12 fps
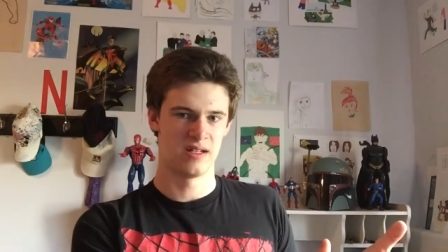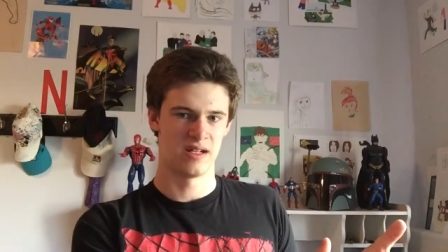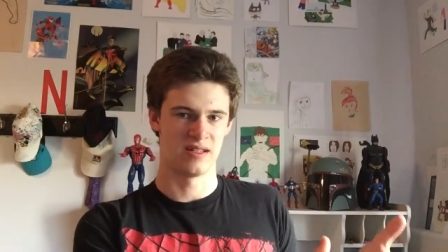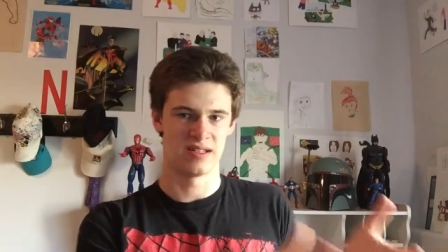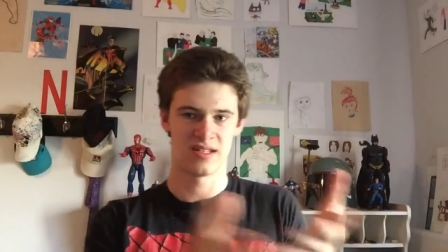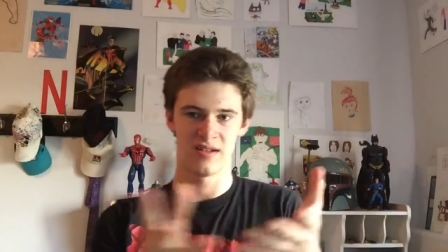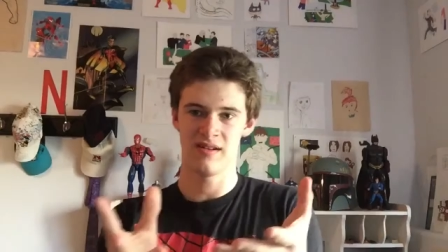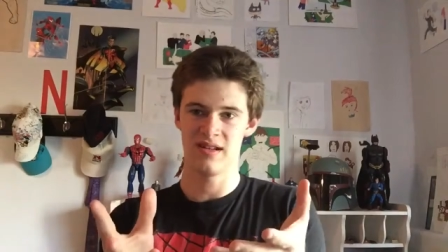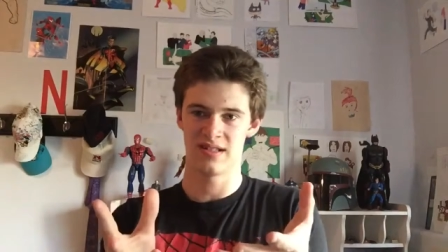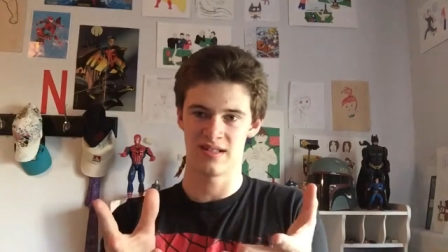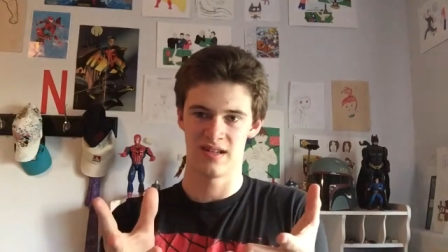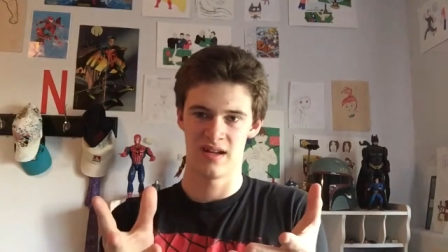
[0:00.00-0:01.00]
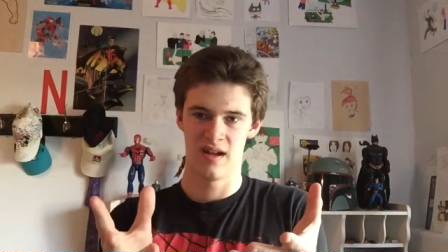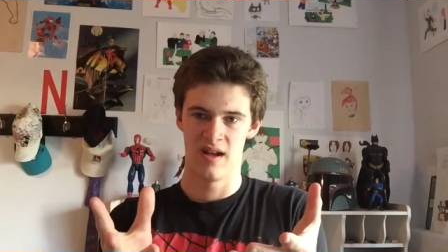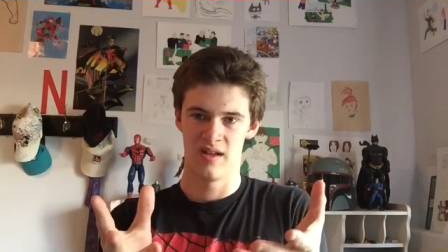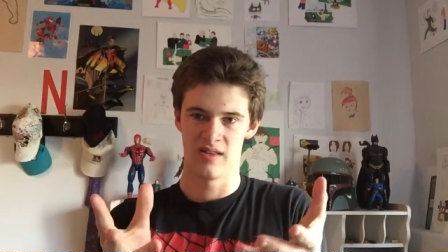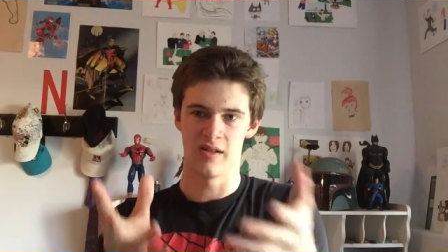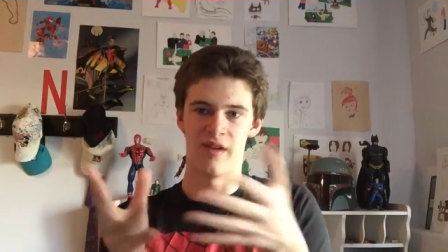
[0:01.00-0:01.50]
In the series,
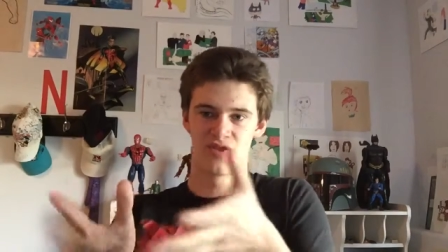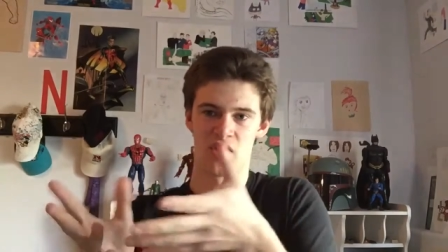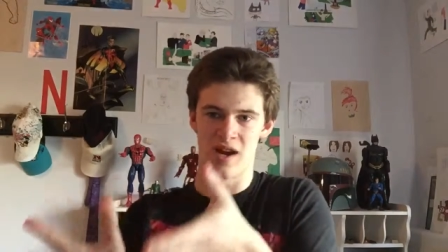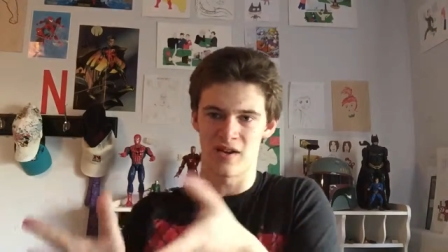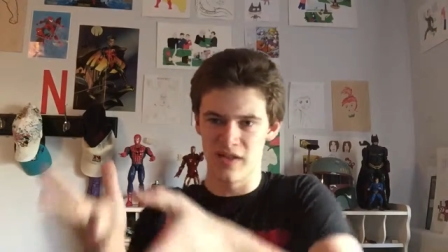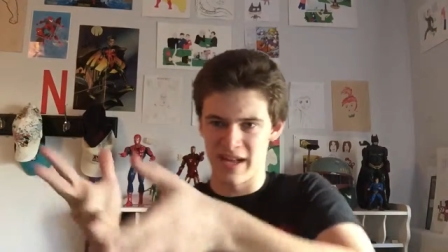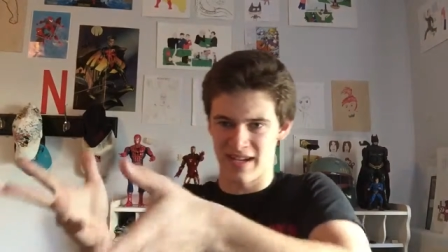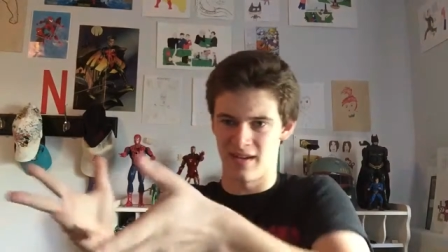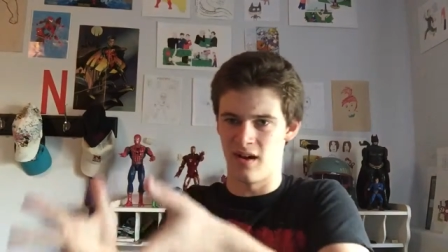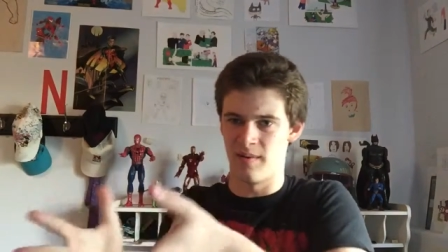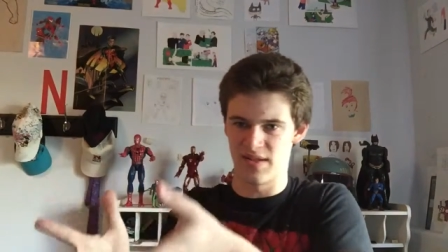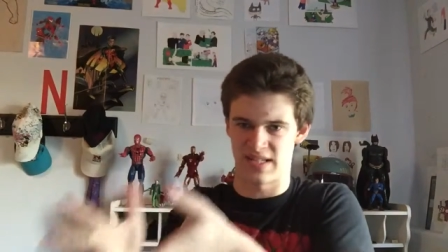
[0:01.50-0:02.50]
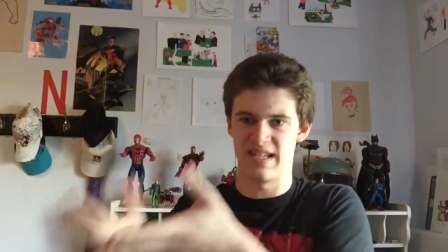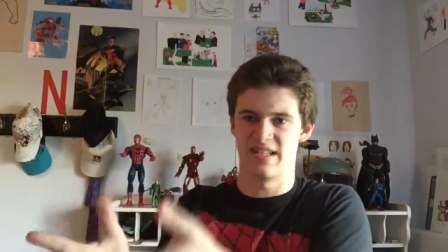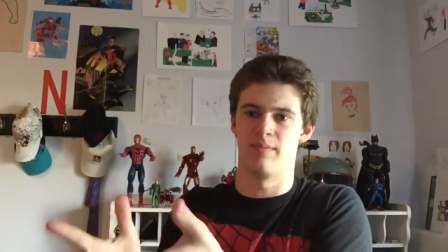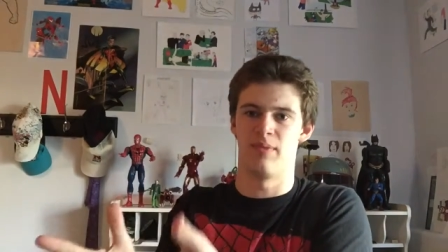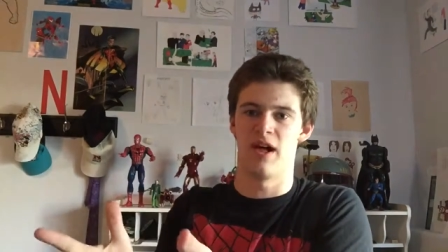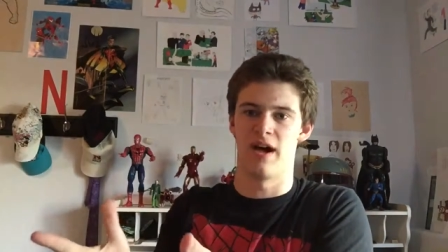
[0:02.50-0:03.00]
the love triangle, like, almost is
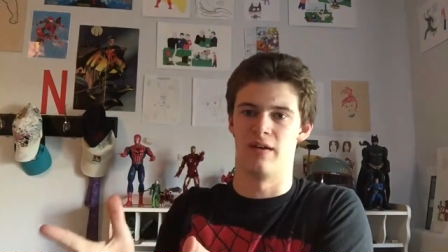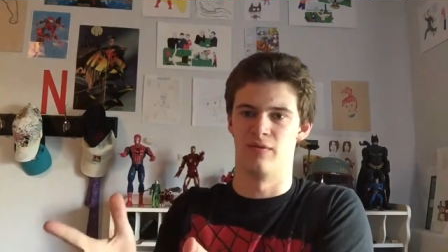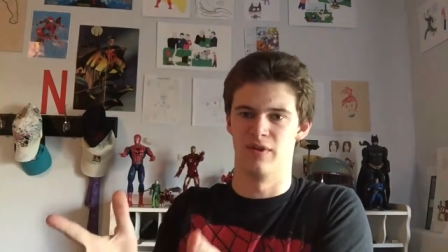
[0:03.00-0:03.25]
the plot,